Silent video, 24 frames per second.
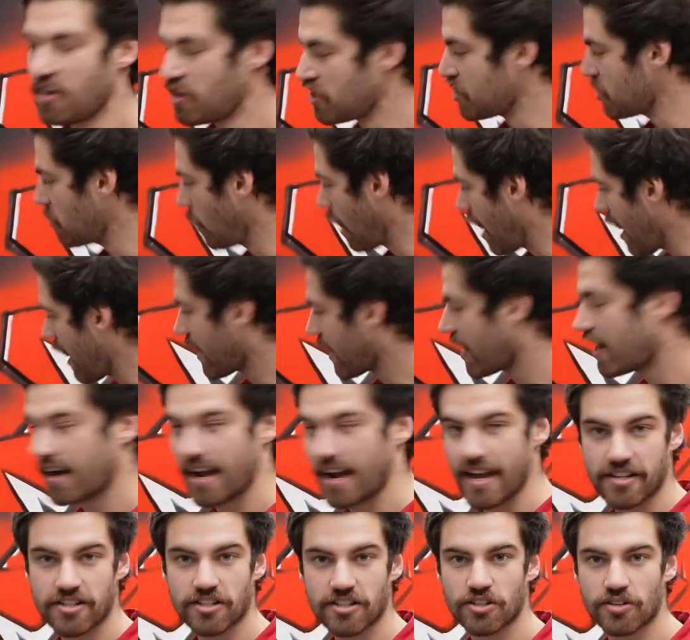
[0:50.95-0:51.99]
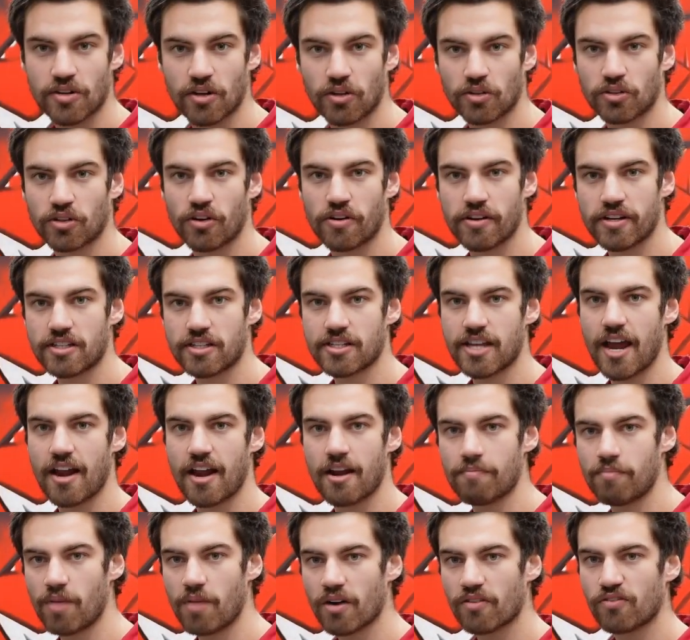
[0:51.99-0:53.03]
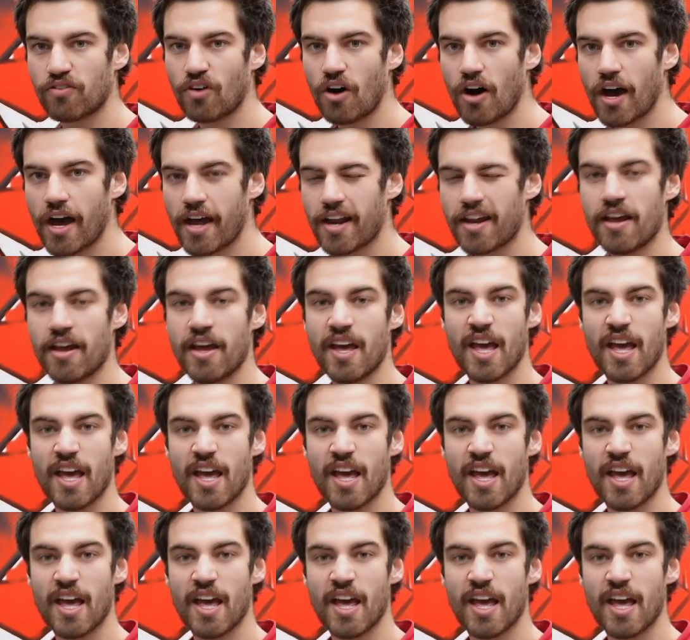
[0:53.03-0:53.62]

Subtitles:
You are going to need to drill through your tent and modify it.